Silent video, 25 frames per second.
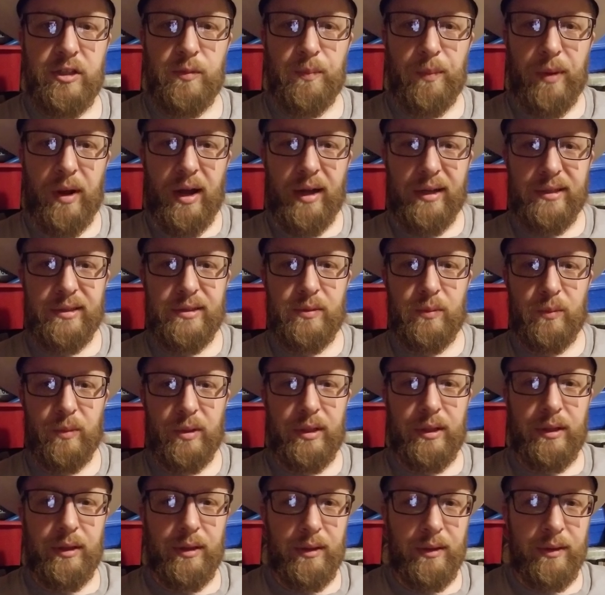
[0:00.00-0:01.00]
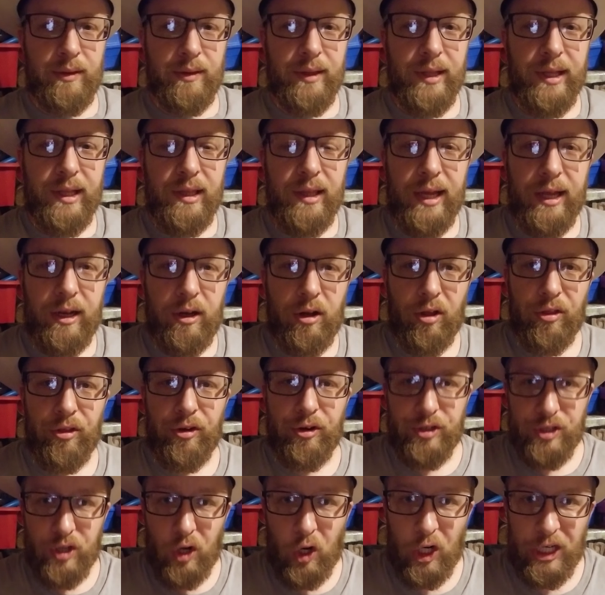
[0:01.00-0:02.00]
spots when they land on
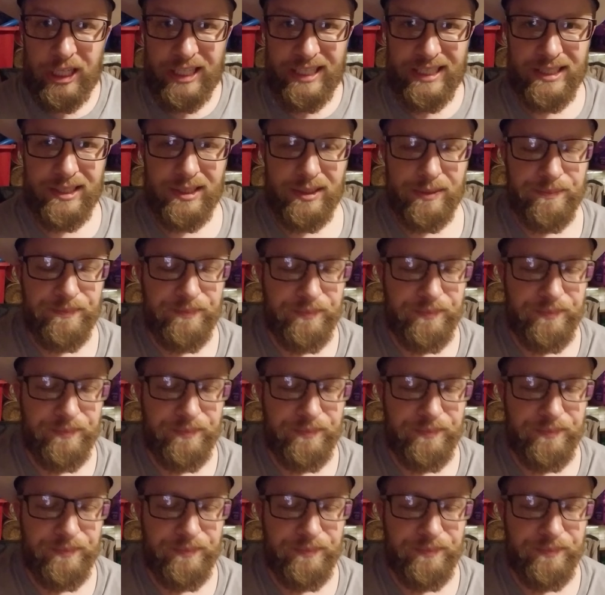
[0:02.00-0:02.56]
their target.